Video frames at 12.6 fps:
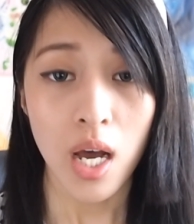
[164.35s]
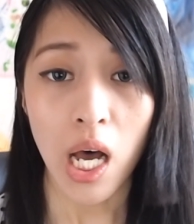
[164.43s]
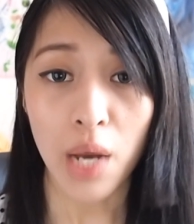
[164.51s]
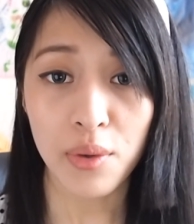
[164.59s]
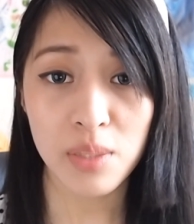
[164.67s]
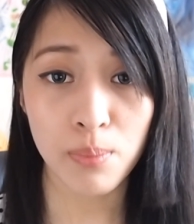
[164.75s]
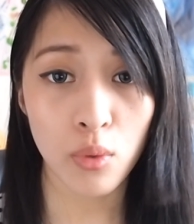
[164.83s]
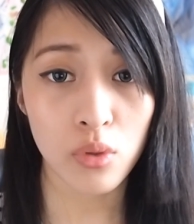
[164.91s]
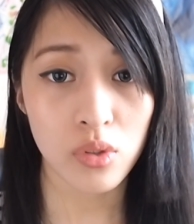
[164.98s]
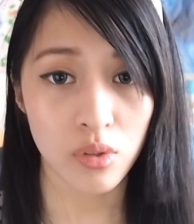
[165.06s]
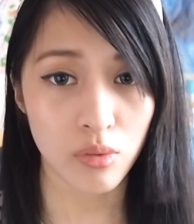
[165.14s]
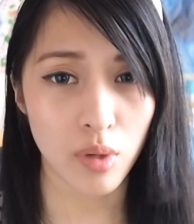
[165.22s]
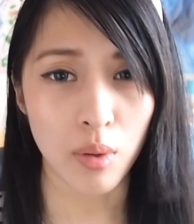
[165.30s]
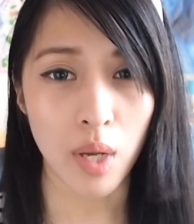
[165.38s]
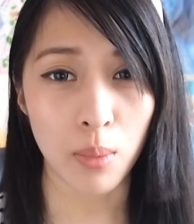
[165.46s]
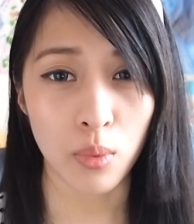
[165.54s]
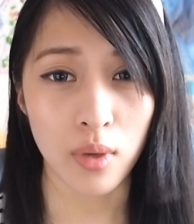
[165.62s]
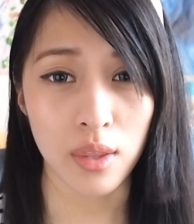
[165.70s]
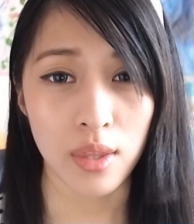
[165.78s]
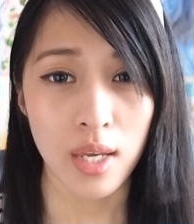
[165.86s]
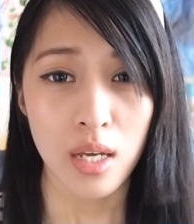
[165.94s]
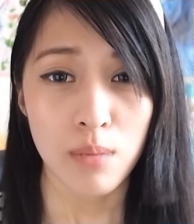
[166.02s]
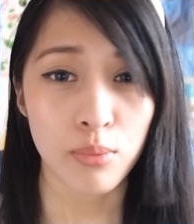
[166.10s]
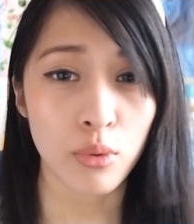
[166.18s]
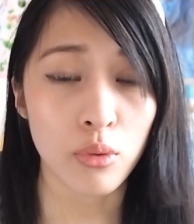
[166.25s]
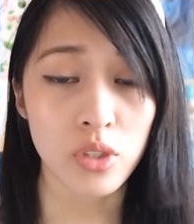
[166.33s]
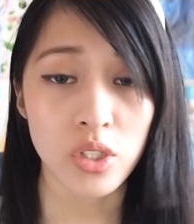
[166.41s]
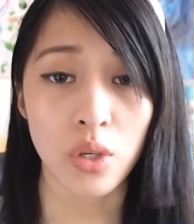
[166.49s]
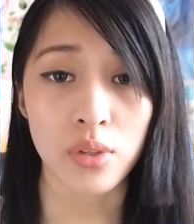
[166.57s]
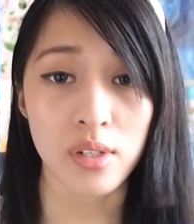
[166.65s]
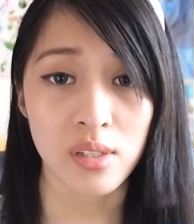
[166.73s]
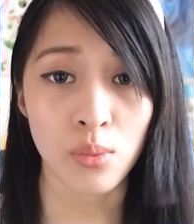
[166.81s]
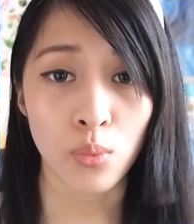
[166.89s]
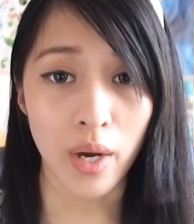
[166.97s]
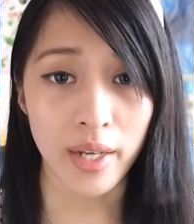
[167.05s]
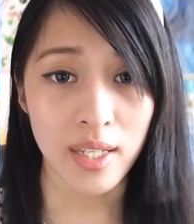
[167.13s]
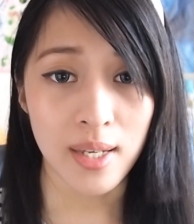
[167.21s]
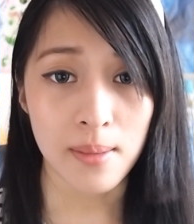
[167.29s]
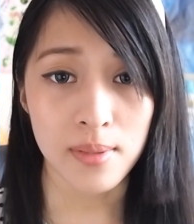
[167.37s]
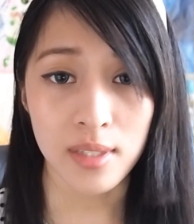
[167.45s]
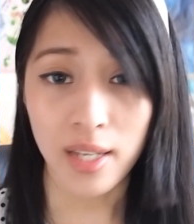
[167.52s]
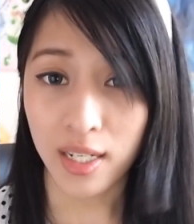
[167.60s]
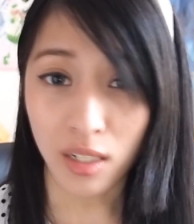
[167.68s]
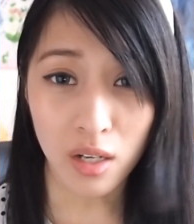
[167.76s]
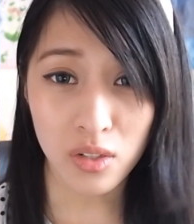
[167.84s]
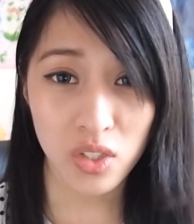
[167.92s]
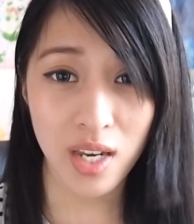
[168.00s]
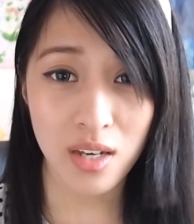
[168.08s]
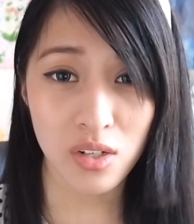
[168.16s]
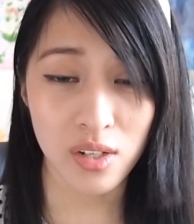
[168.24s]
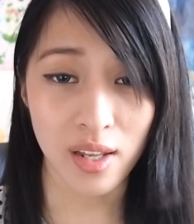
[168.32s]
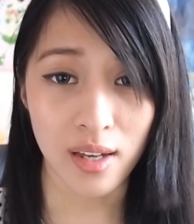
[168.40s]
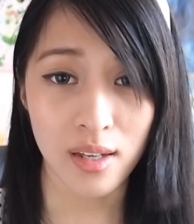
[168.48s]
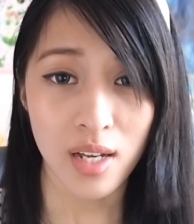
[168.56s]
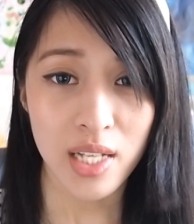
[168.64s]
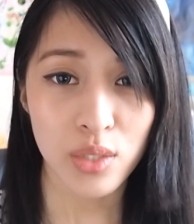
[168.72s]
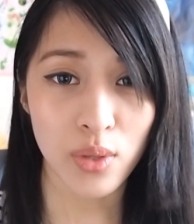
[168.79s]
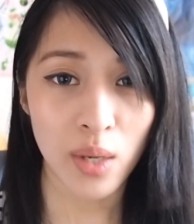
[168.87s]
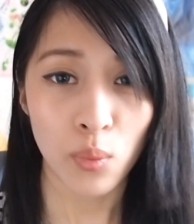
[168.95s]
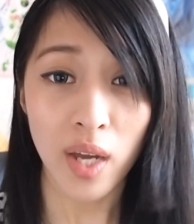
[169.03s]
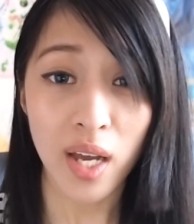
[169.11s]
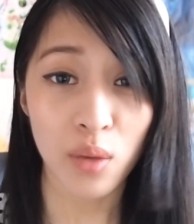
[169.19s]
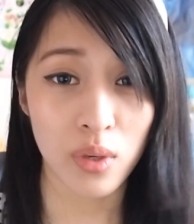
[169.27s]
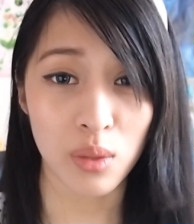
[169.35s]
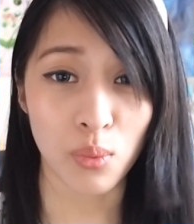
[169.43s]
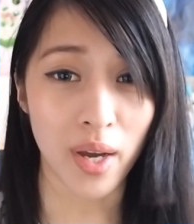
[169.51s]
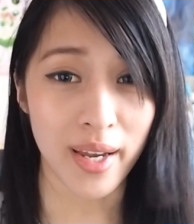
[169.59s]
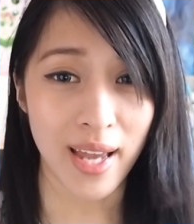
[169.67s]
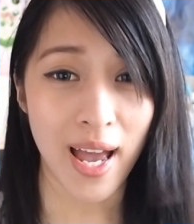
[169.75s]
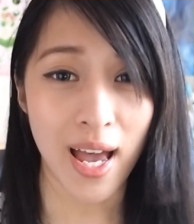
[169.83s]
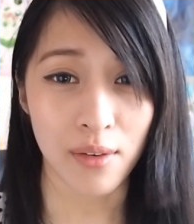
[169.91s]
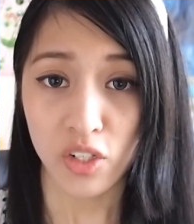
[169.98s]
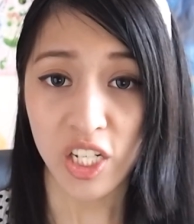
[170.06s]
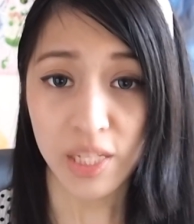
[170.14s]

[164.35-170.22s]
I was born to grow up with broad shoulders and wide hips, and I can't change that, so I work with what I have.